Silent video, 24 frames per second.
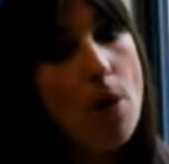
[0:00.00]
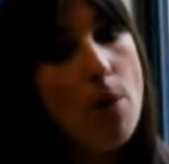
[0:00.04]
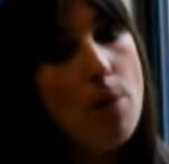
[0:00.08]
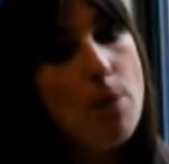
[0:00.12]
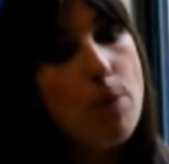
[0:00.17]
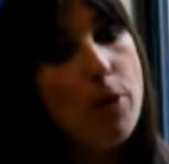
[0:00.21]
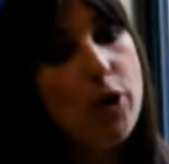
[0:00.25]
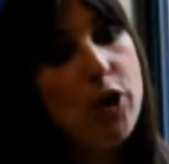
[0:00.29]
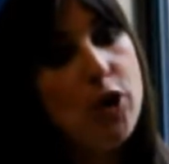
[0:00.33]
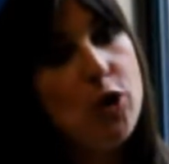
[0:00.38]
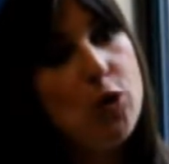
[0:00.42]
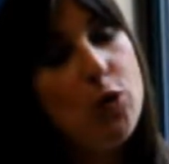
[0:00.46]

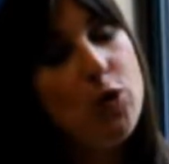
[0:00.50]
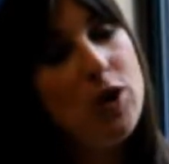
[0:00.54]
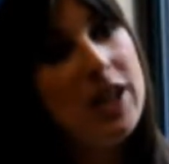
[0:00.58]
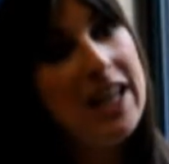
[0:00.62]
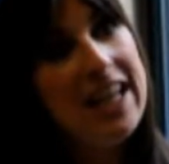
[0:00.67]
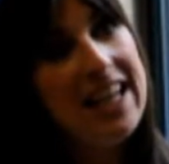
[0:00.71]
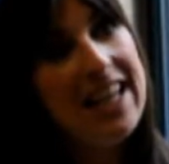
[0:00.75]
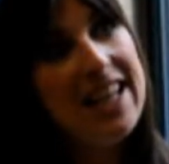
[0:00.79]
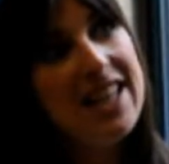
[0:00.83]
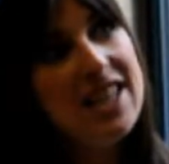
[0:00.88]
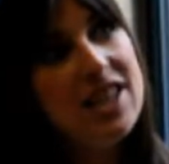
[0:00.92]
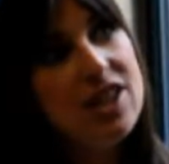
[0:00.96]
But you
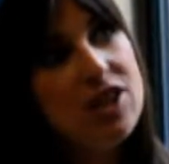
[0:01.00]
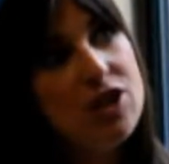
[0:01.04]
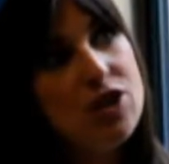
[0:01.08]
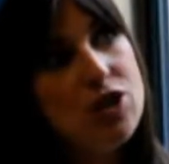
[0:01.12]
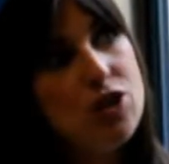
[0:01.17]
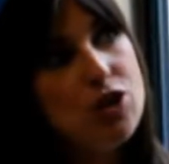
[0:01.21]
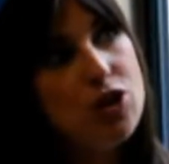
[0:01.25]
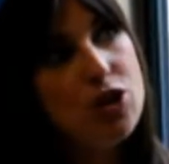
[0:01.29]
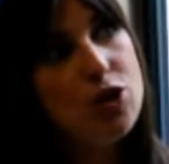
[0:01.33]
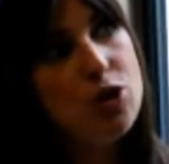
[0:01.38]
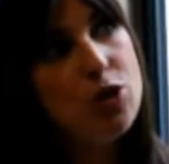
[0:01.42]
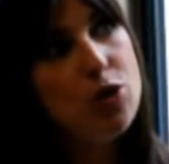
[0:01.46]
need
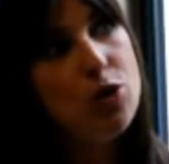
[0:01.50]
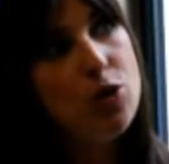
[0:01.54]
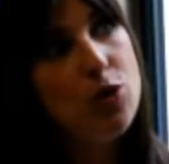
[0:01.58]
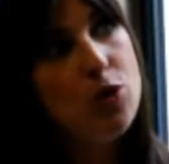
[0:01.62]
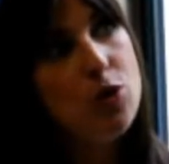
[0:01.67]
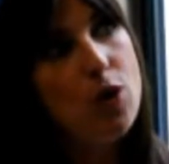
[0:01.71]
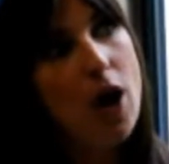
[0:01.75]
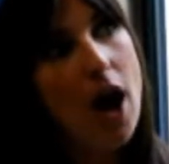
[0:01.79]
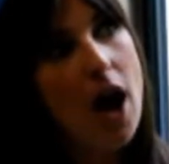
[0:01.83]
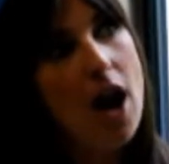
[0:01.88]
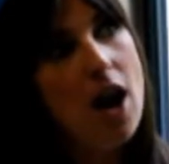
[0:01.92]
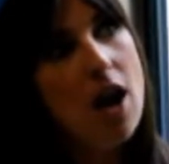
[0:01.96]

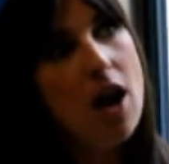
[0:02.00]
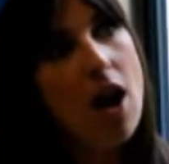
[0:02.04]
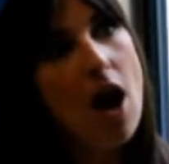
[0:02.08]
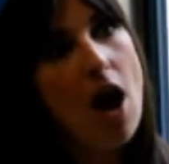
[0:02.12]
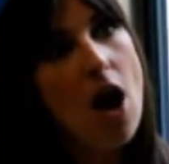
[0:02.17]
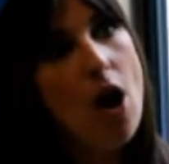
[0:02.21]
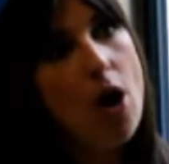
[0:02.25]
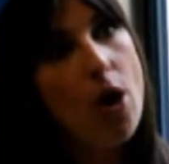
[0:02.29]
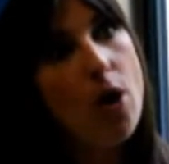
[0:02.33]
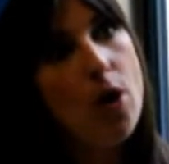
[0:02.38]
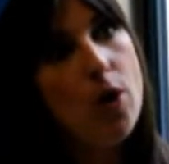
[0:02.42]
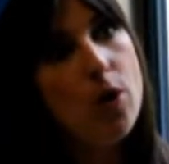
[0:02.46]
to
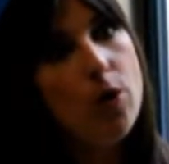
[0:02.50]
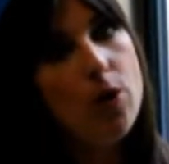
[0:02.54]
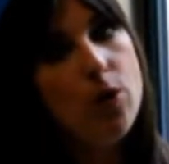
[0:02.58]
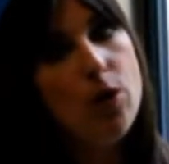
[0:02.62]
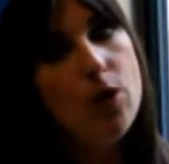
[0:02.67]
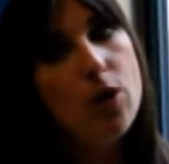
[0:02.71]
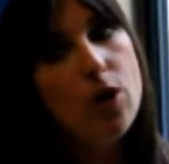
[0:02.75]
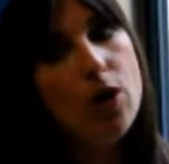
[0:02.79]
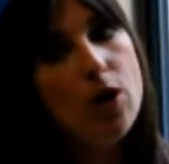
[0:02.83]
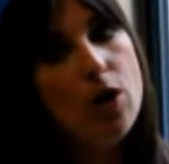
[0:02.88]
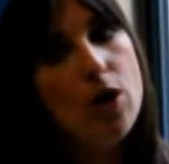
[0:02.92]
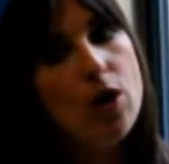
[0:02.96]
allow
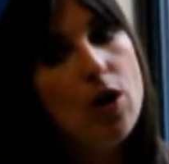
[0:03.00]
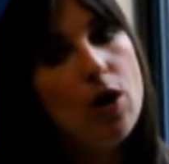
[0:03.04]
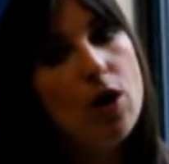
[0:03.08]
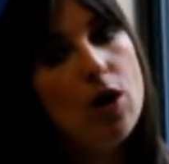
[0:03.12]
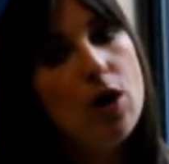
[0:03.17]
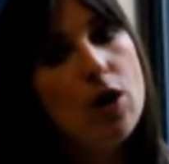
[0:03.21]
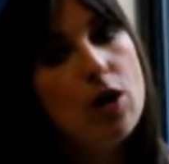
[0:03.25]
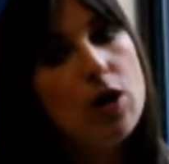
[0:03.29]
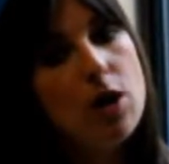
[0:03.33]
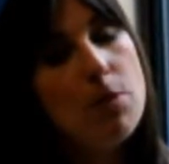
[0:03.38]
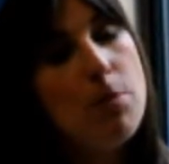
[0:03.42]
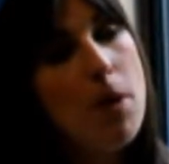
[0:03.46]

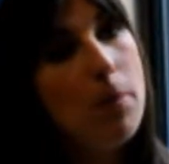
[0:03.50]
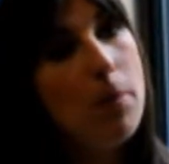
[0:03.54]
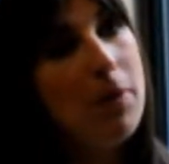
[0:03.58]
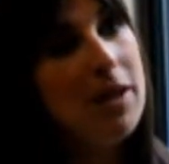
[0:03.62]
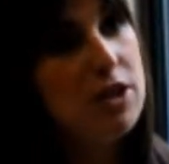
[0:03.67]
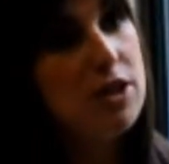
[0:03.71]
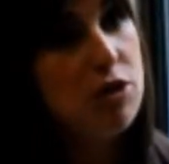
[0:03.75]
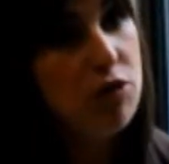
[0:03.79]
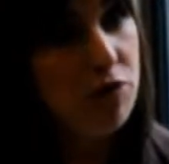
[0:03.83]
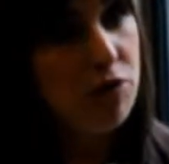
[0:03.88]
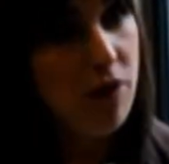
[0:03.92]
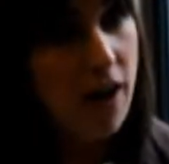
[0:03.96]
the public
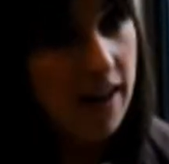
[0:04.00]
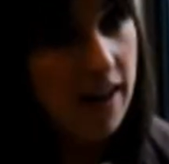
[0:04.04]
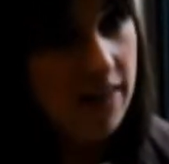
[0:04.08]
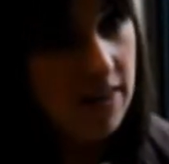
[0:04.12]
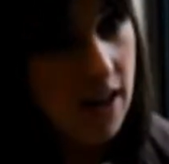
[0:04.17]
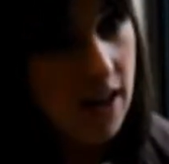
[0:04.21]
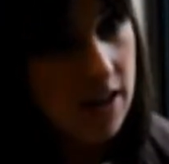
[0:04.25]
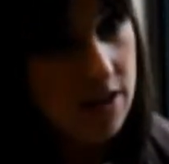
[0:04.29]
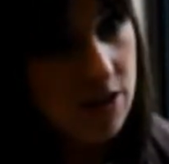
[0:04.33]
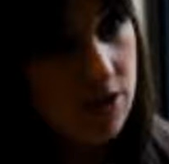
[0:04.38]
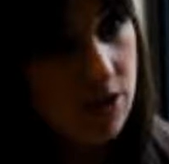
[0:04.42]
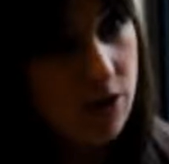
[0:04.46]
to find
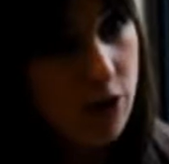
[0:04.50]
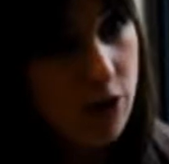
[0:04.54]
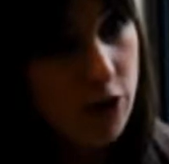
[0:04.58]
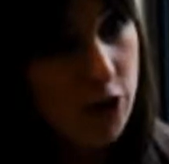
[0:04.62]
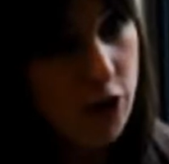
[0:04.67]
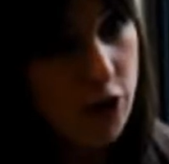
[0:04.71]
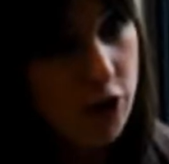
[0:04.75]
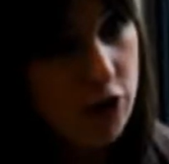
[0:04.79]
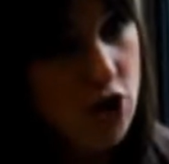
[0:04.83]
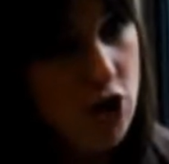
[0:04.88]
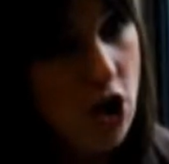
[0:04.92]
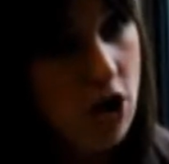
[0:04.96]
that, or
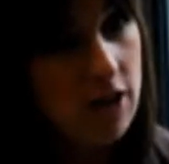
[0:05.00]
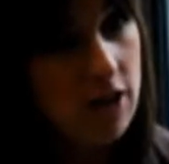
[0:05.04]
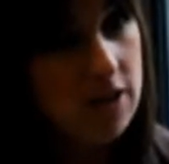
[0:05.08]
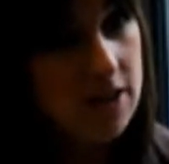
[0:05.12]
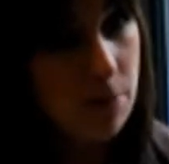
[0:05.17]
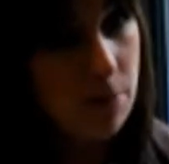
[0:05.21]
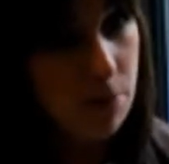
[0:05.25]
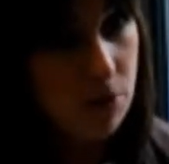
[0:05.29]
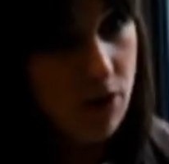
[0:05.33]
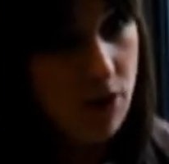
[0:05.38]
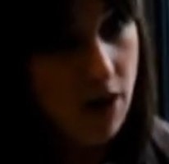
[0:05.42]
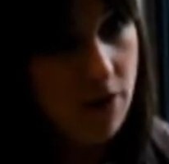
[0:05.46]
your target
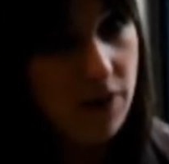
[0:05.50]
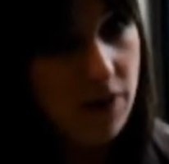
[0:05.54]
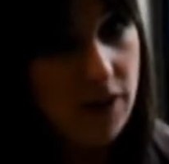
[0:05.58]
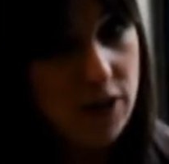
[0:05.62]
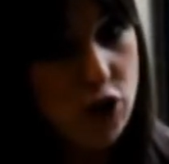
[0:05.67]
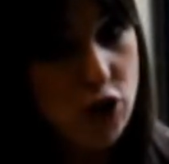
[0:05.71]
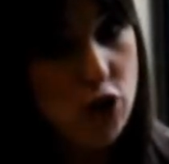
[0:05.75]
demographics.